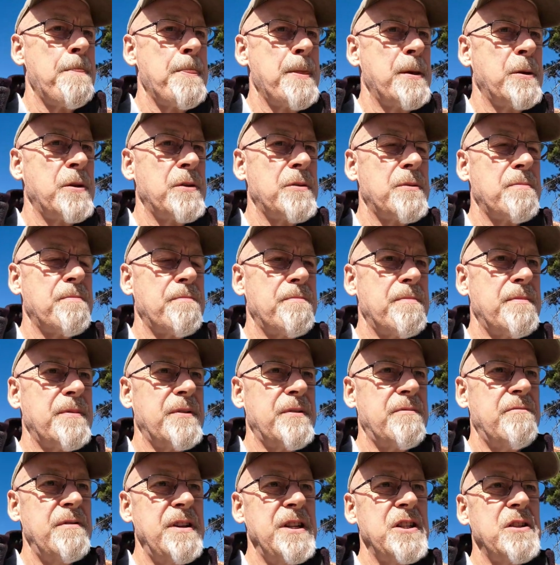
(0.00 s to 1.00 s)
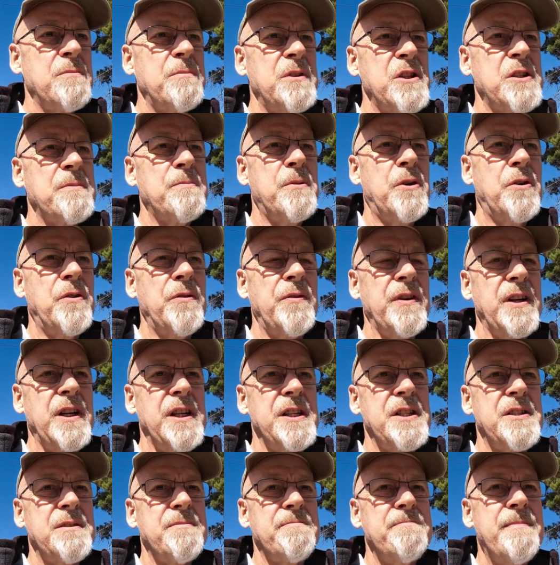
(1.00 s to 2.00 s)
It's a reasonably small
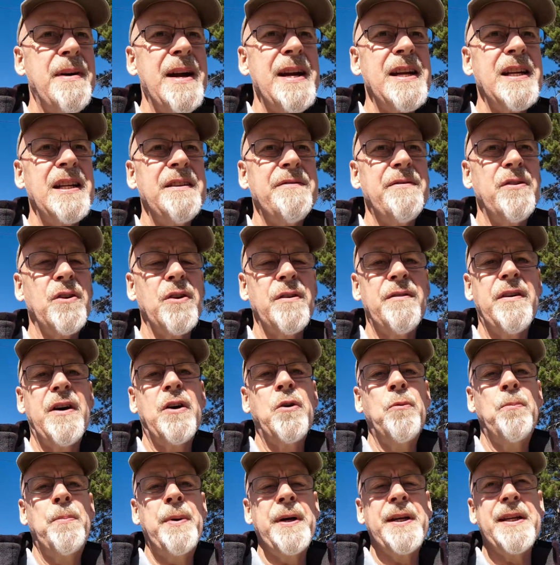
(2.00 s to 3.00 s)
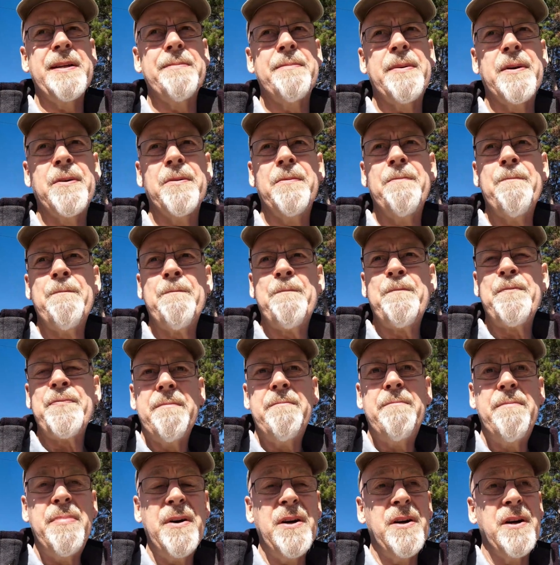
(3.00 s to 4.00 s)
village, mainly full of old people.
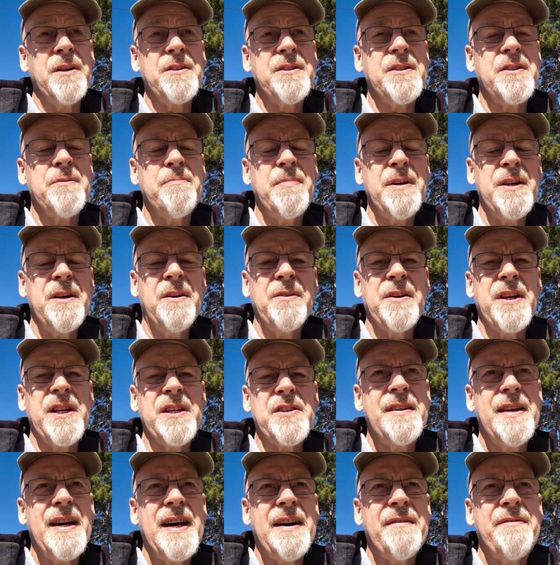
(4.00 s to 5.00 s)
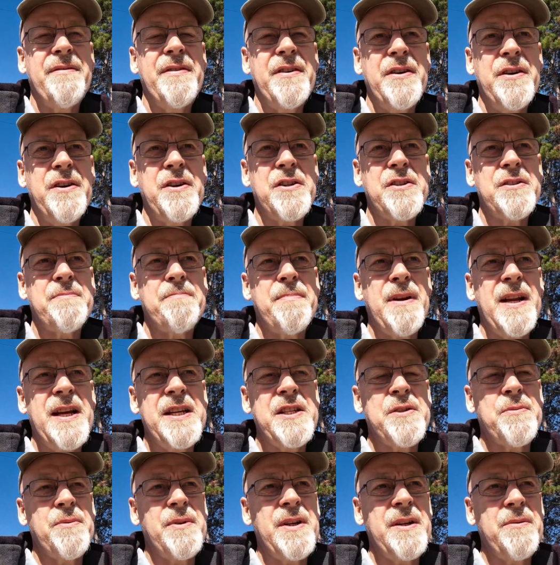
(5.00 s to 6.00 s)
But to be honest, that first
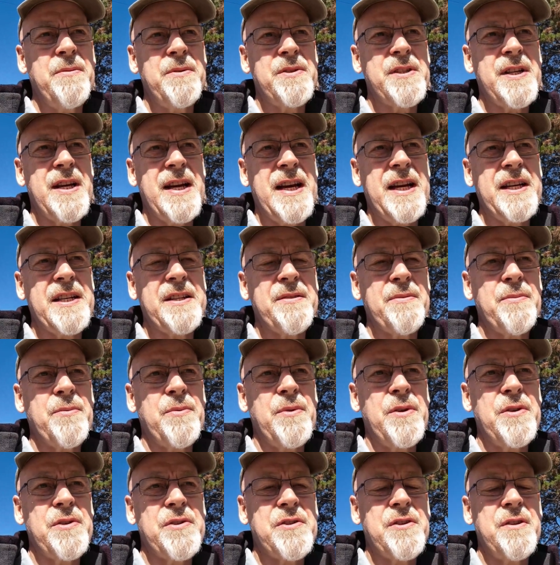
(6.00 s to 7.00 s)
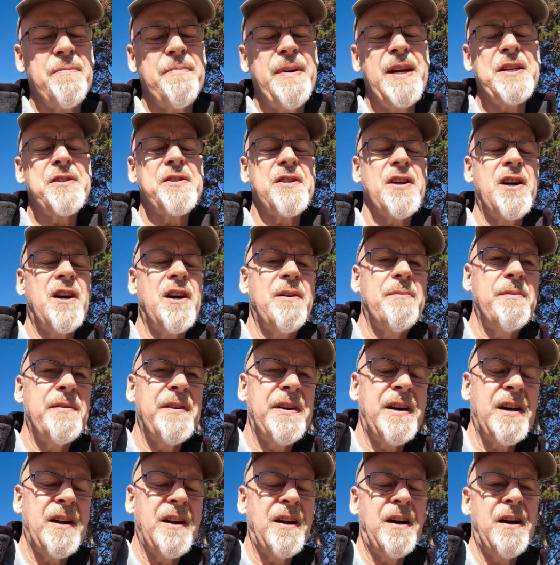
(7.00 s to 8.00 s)
place we was at was the best time of
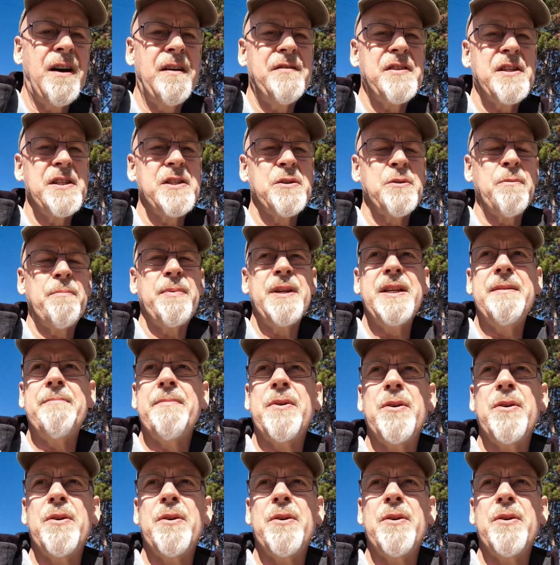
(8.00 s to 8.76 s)
our lives since we've been in